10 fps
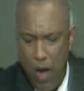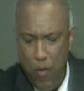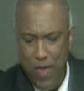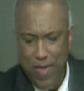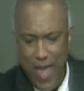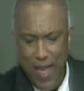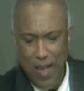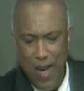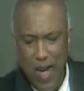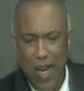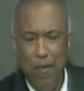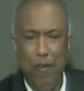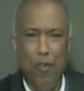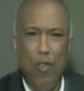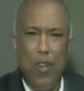and we thank God
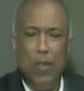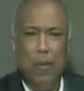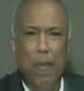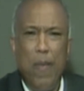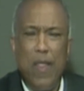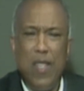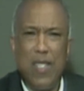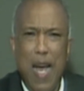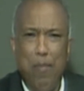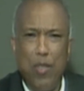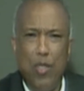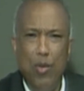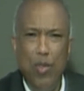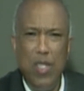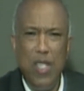for this
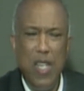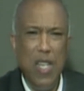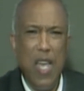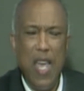opportunity.